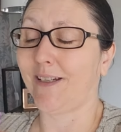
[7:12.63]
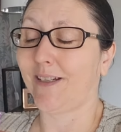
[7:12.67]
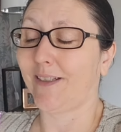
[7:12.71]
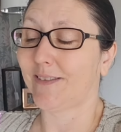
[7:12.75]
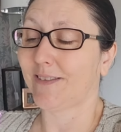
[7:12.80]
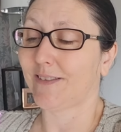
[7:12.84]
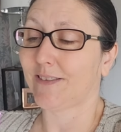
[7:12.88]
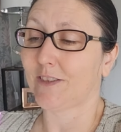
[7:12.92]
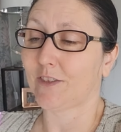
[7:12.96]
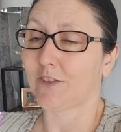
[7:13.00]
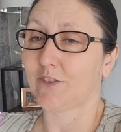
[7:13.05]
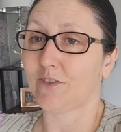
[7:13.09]

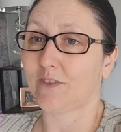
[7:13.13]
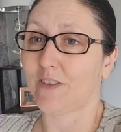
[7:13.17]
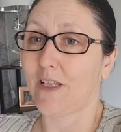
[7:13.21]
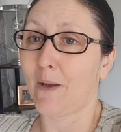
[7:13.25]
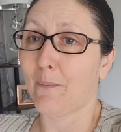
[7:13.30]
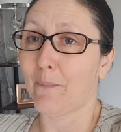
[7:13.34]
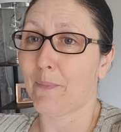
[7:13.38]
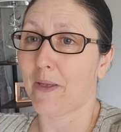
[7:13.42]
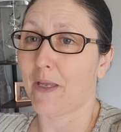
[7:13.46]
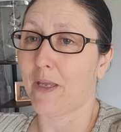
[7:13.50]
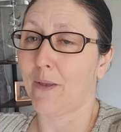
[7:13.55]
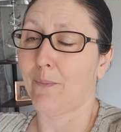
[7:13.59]
and
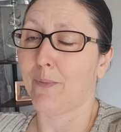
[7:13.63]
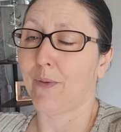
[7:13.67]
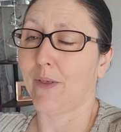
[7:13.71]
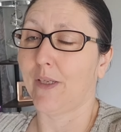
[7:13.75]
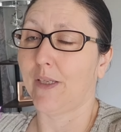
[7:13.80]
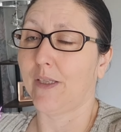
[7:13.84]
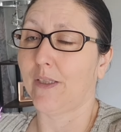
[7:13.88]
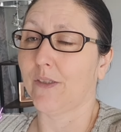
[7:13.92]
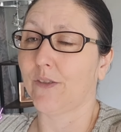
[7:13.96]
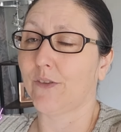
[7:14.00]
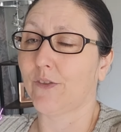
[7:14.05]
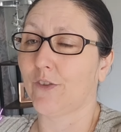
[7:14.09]
that baby
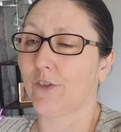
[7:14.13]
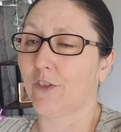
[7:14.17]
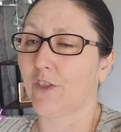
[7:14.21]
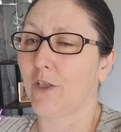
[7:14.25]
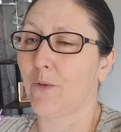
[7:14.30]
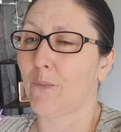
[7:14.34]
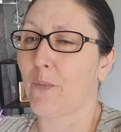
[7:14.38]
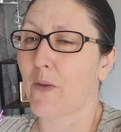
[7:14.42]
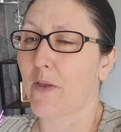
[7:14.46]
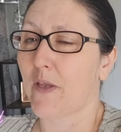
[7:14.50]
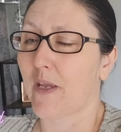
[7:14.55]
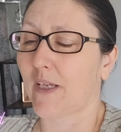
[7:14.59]
is going
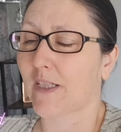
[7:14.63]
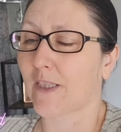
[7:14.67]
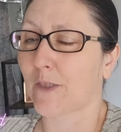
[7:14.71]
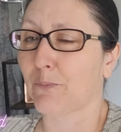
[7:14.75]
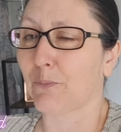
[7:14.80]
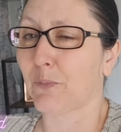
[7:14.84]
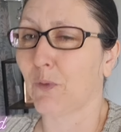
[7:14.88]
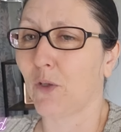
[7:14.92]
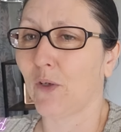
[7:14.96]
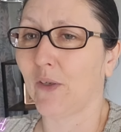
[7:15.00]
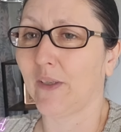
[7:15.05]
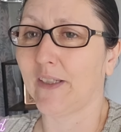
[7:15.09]
to be
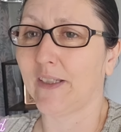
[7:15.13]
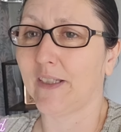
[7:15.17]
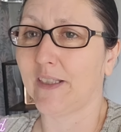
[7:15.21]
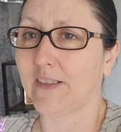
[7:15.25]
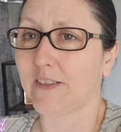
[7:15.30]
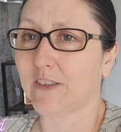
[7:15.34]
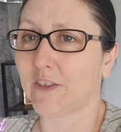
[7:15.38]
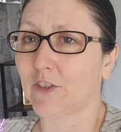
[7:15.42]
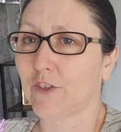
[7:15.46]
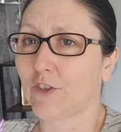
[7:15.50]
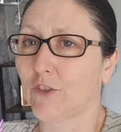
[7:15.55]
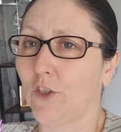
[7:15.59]

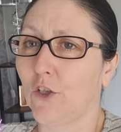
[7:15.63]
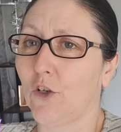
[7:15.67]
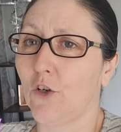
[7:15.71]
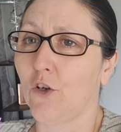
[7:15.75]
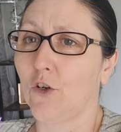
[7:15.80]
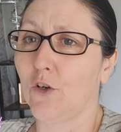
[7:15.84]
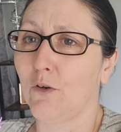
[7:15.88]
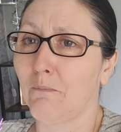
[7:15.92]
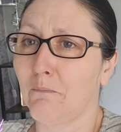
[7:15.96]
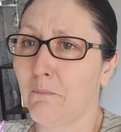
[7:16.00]
exploited so